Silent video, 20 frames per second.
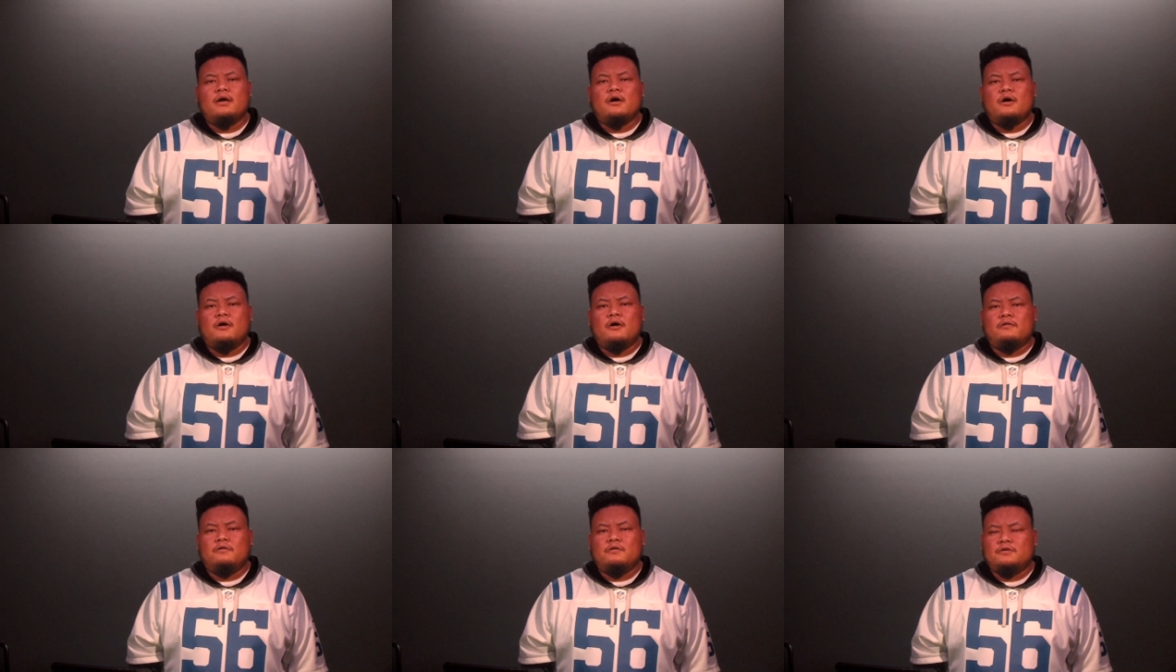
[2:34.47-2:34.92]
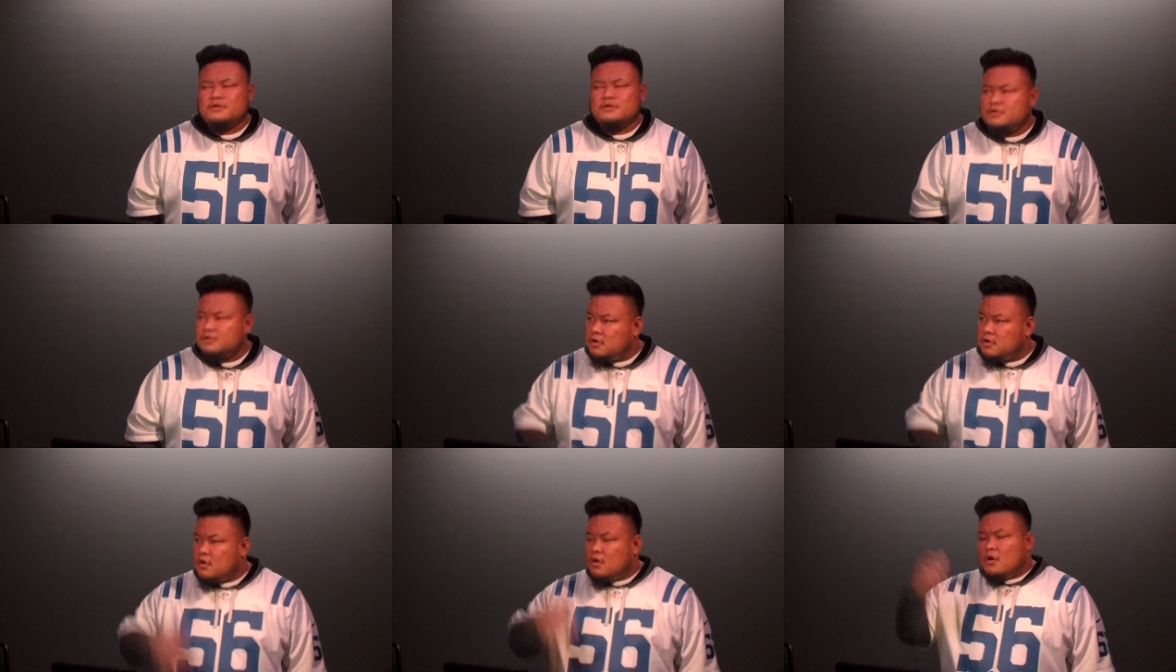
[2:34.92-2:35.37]
the
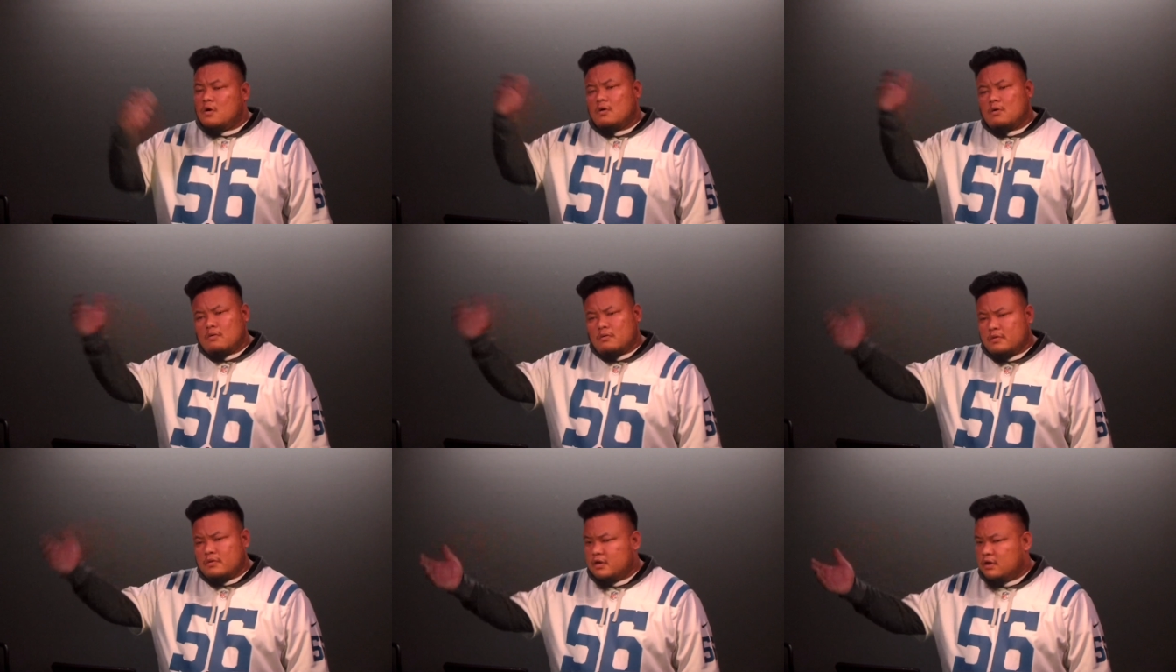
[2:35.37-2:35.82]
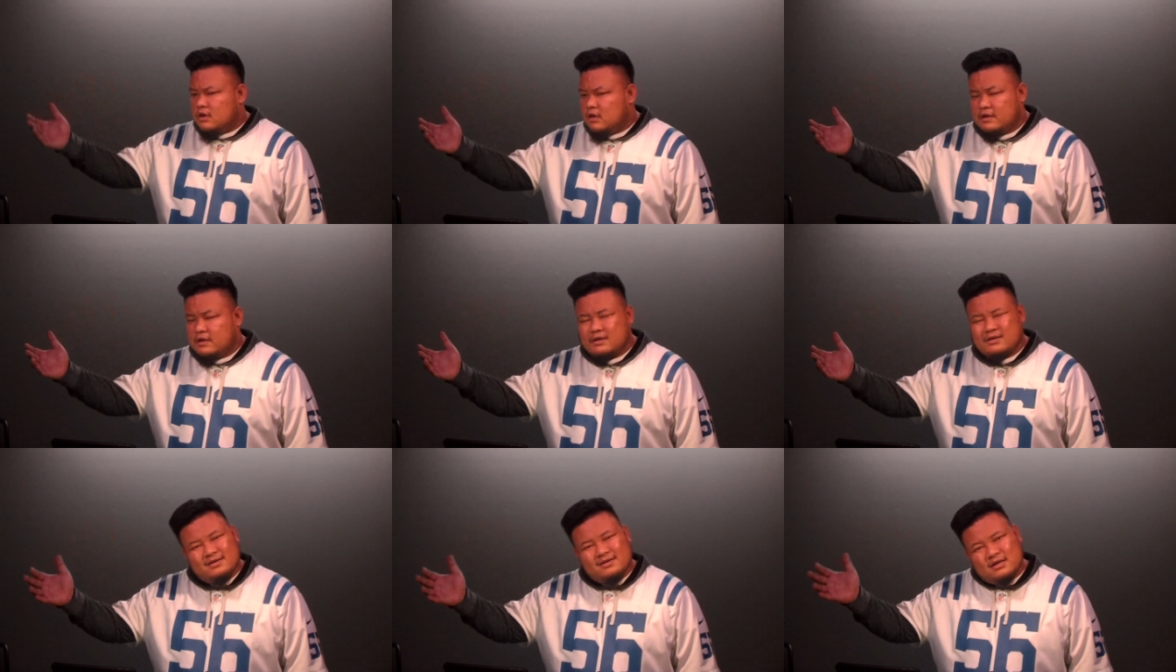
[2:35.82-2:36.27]
church, or they're
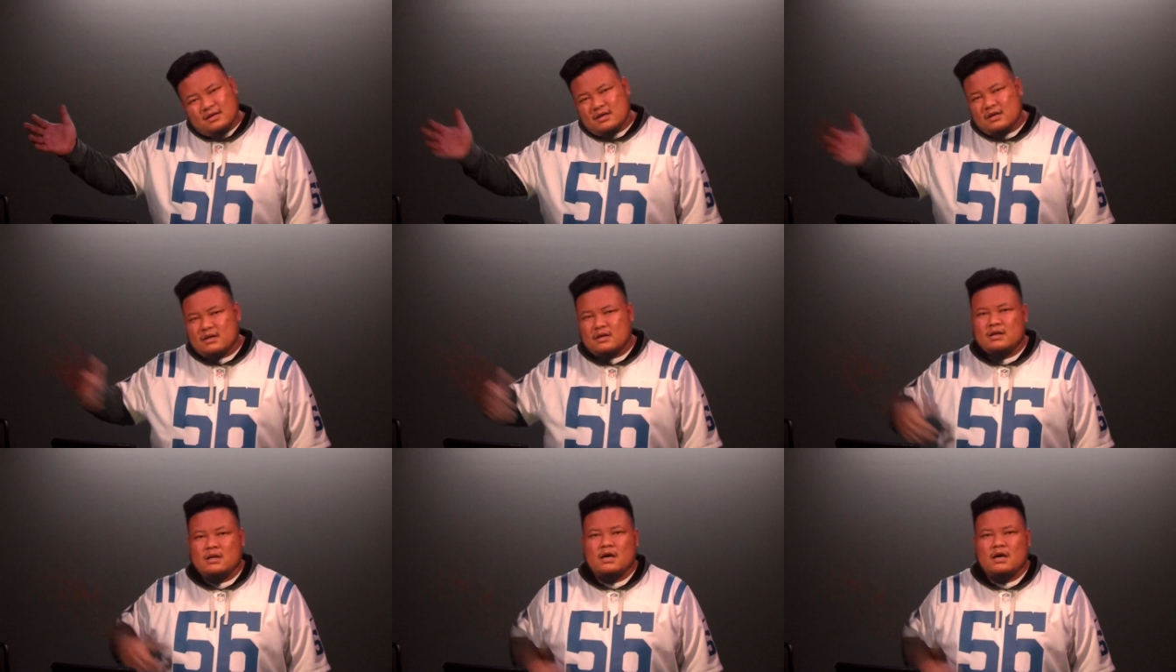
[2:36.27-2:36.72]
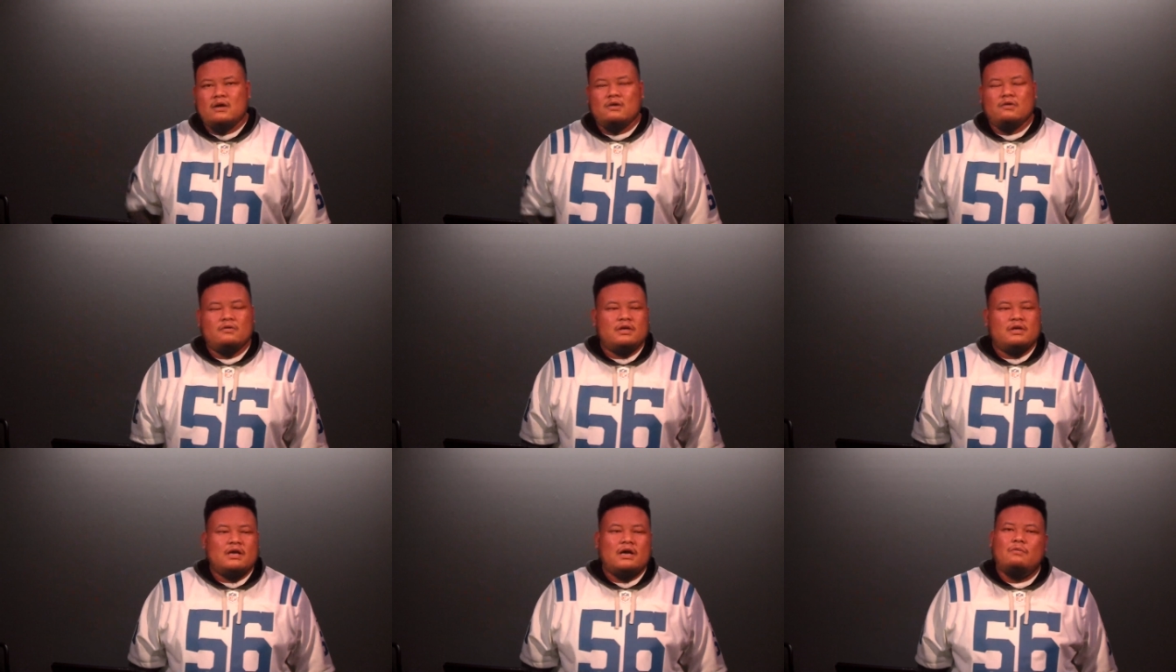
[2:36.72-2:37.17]
like, I don't
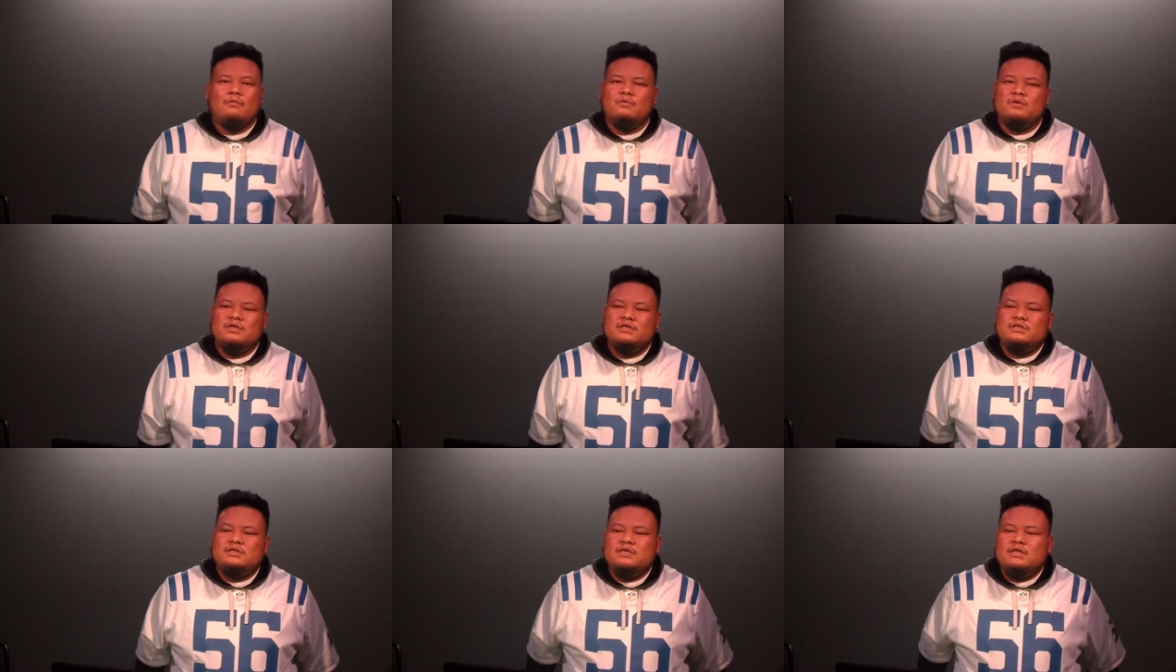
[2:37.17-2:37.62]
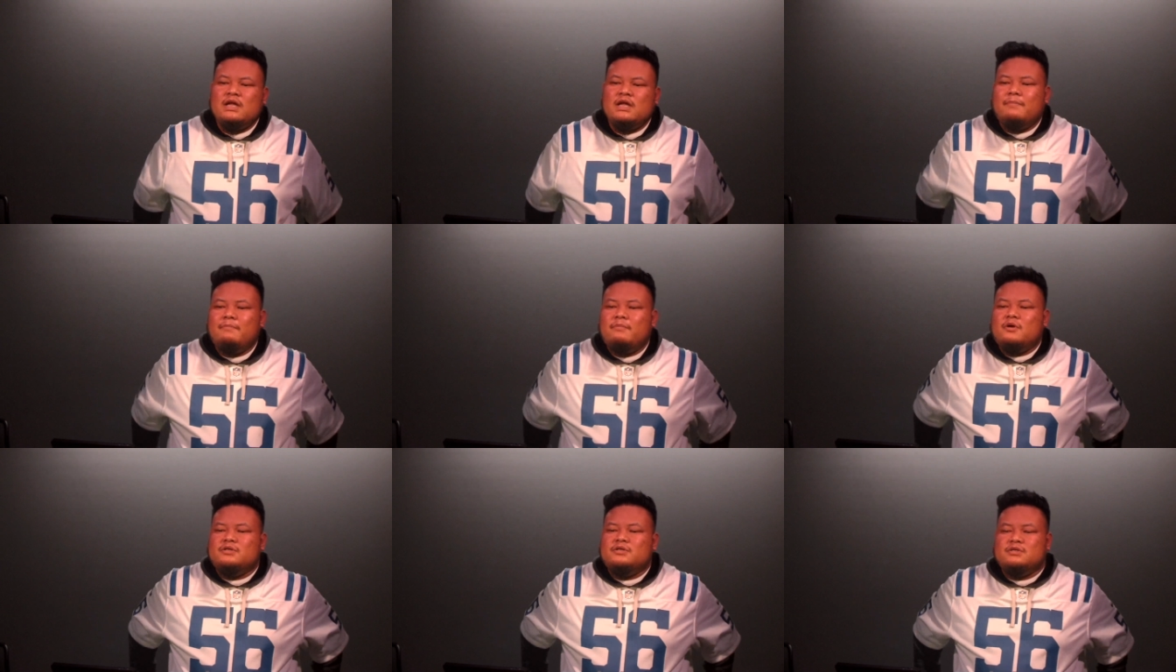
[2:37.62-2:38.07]
think I want to see that
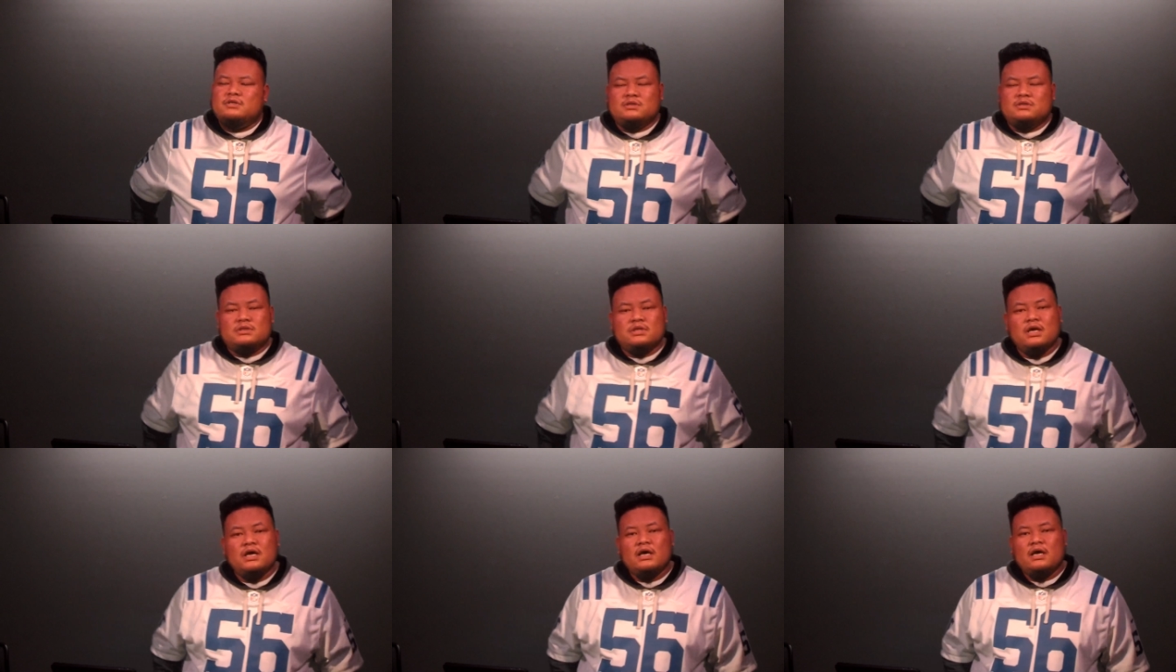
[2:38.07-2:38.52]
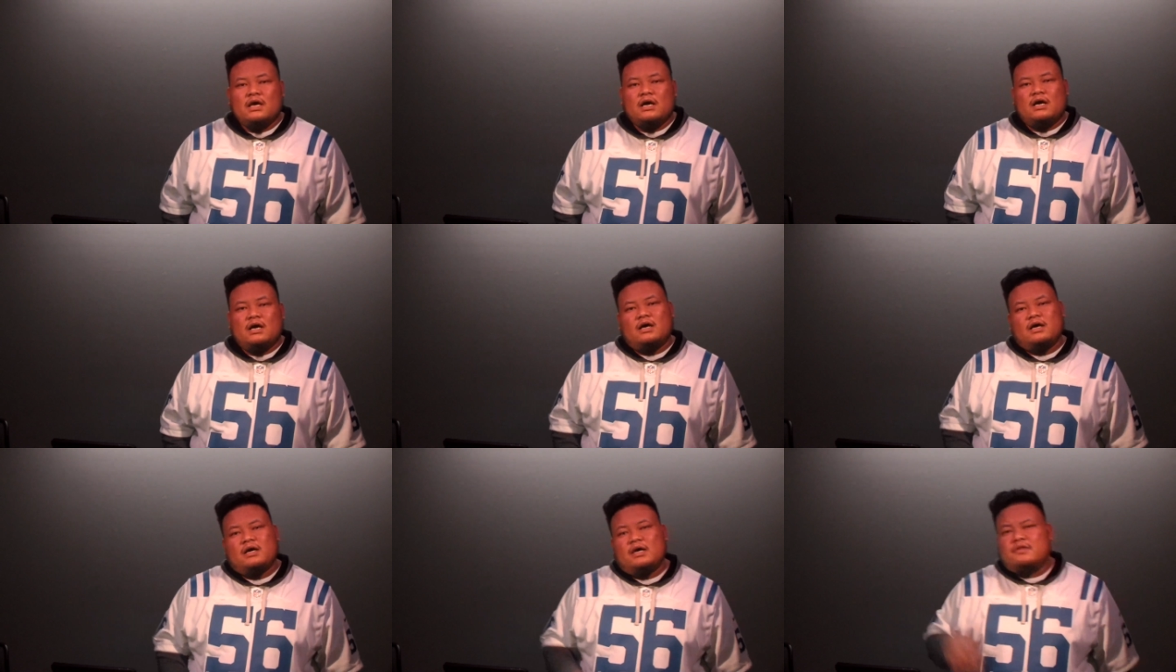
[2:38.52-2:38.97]
person
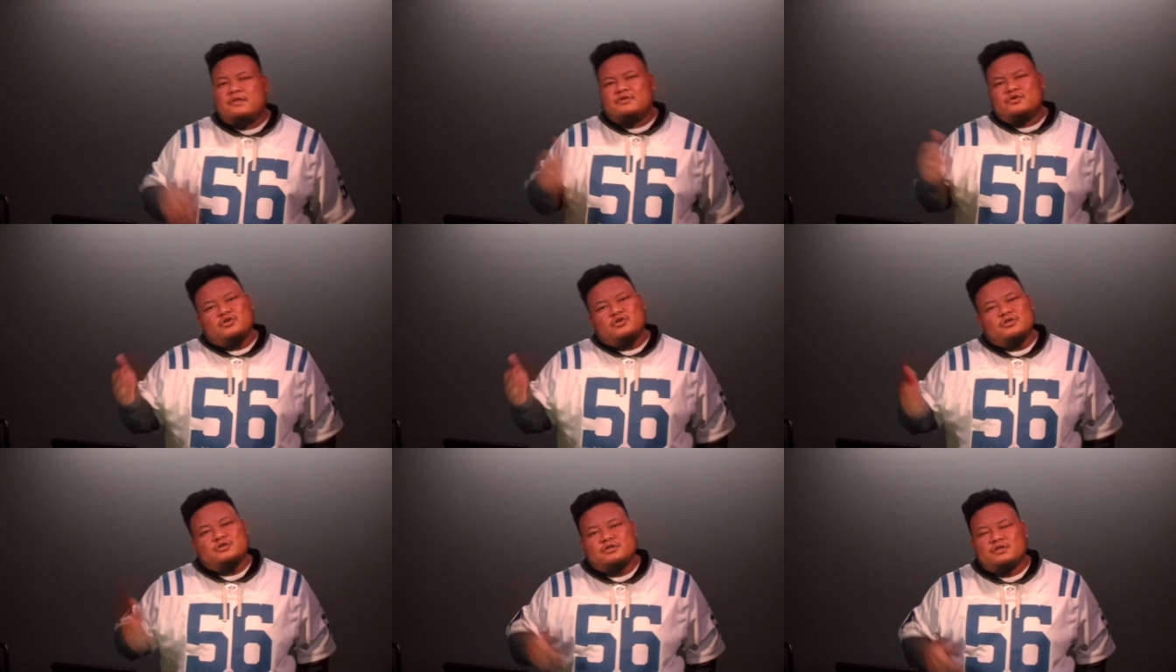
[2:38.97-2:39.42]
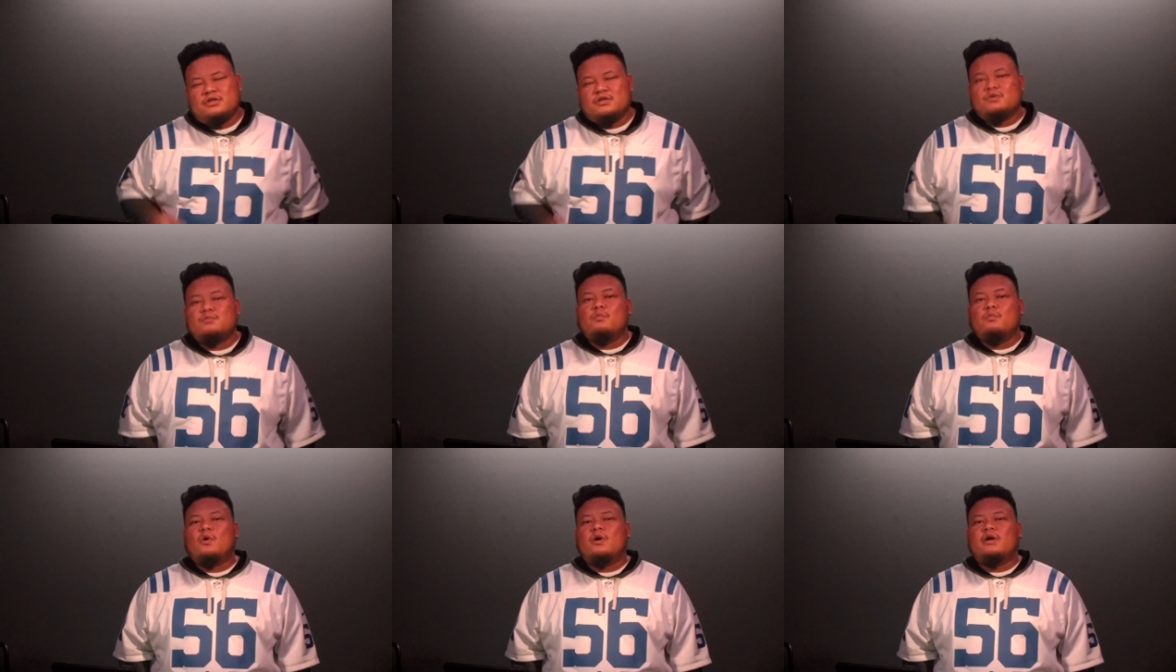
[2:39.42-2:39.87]
at the church this
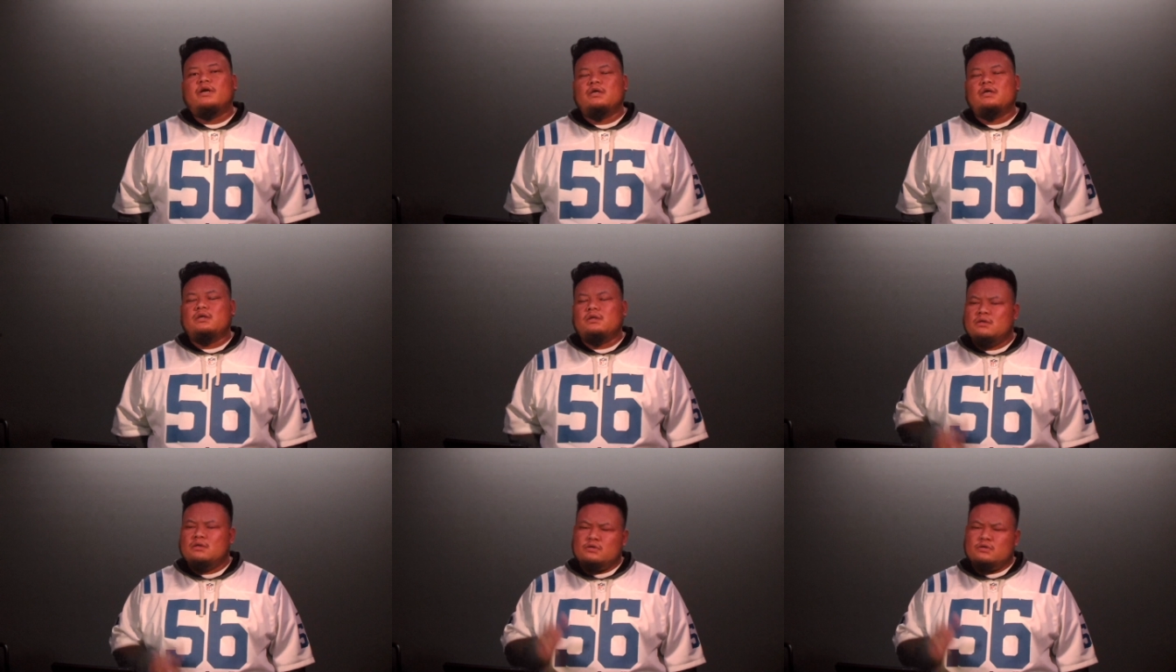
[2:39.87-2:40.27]
morning,